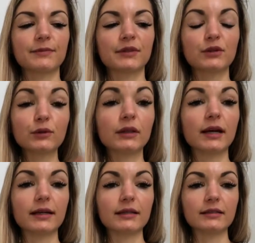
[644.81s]
2
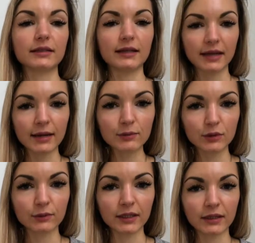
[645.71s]
clients that came
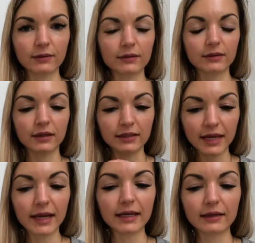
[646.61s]
to me the
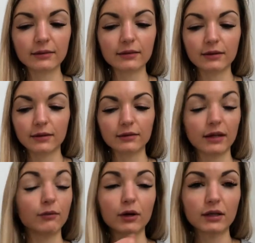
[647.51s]
day
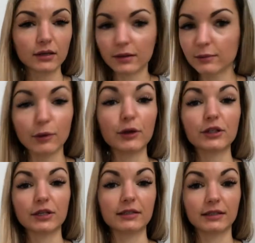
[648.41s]
they wanted an
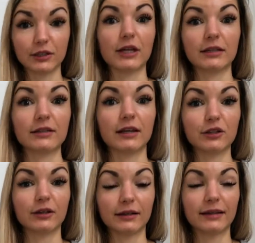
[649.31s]
emergency
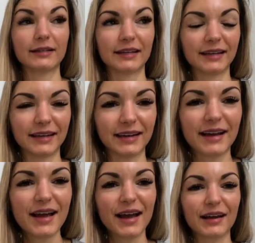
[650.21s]
session, literally.
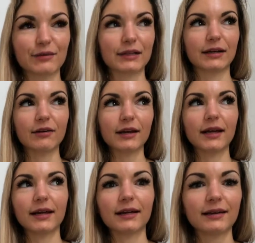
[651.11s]
And I was like,
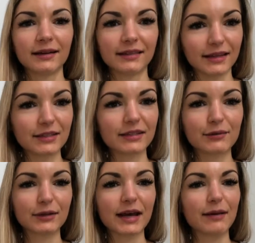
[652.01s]
okay, let's see
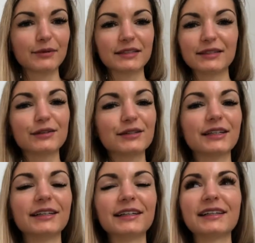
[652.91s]
what happens in your
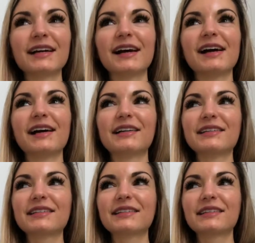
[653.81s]
chart.
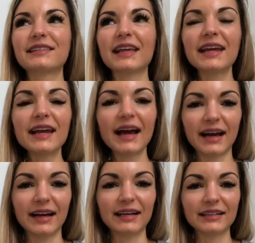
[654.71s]
And they
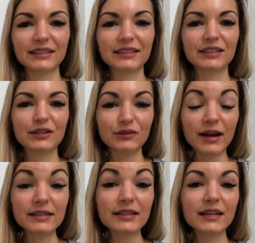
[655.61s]
had the
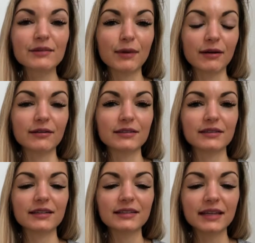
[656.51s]
transiting Mars
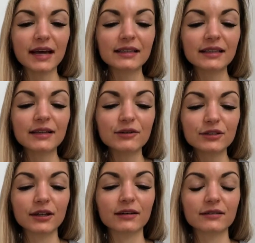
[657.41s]
exactly
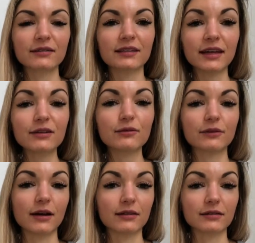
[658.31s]
conjunct their
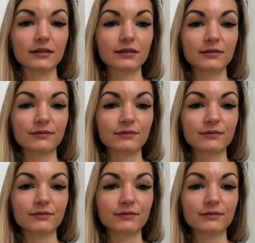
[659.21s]
Uranus